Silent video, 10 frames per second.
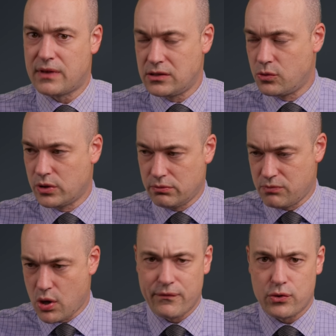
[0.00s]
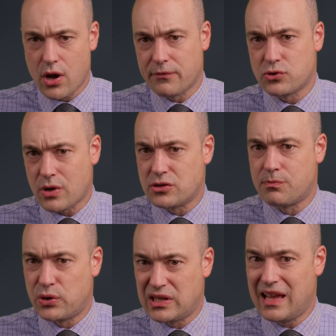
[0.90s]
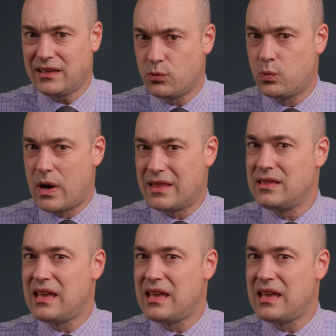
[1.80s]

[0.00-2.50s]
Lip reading: then you will very often try to predict when